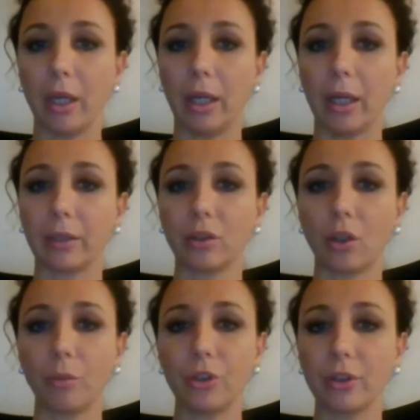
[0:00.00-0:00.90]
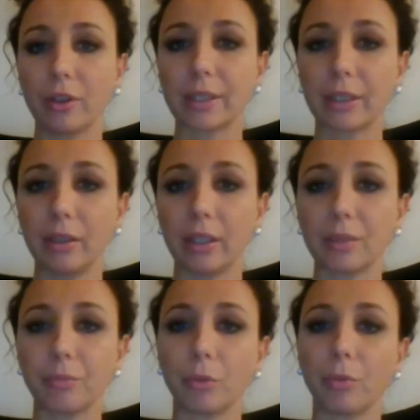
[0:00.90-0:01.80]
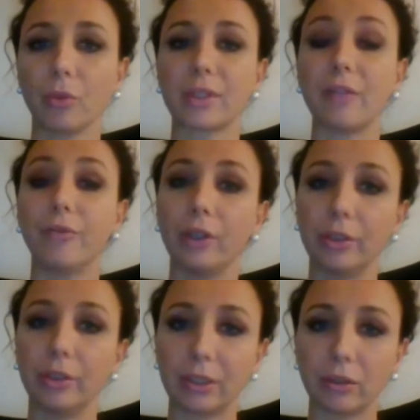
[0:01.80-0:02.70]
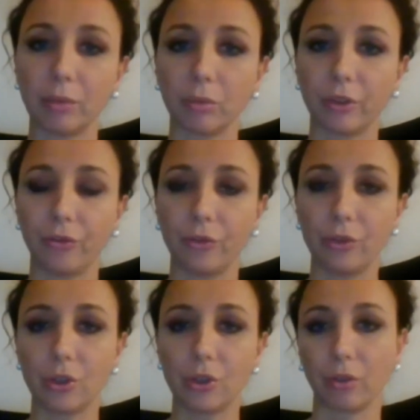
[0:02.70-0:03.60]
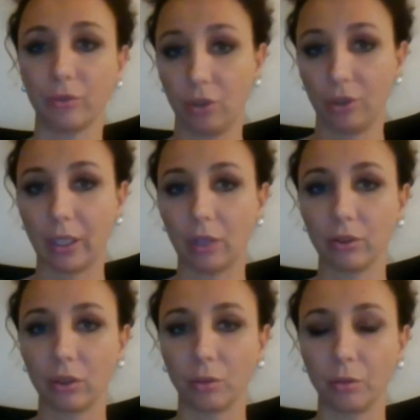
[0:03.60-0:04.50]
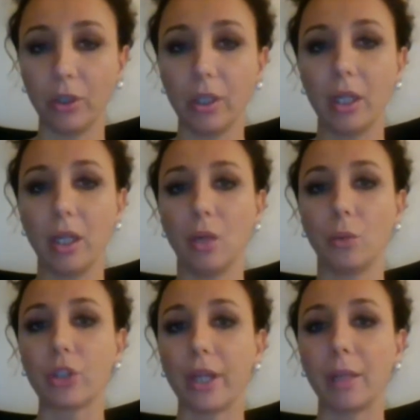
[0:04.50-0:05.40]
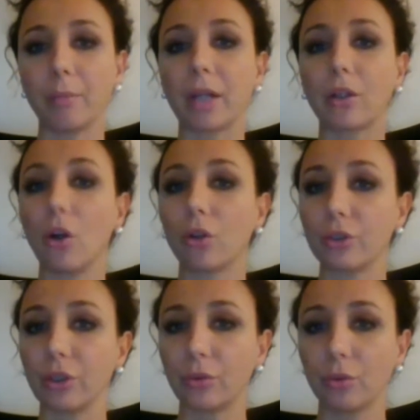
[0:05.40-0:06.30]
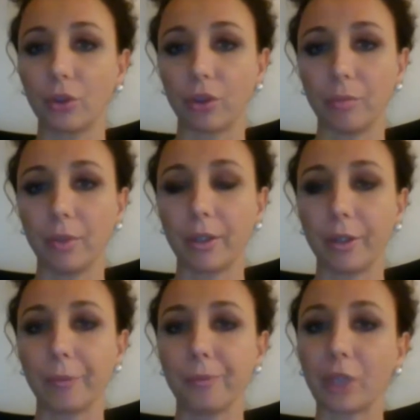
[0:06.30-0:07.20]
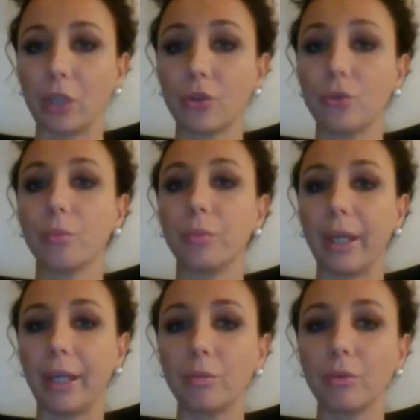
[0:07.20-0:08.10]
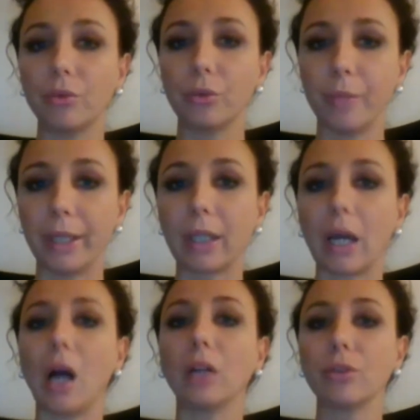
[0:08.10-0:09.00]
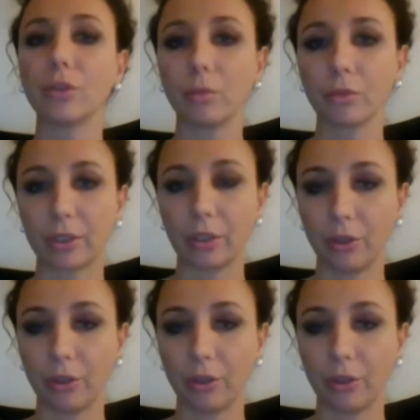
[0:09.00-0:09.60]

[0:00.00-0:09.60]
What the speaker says: And Commissioner Skinas proposed a very reasonable definition of digital autonomy, which aim, according to him, is to be able to make autonomous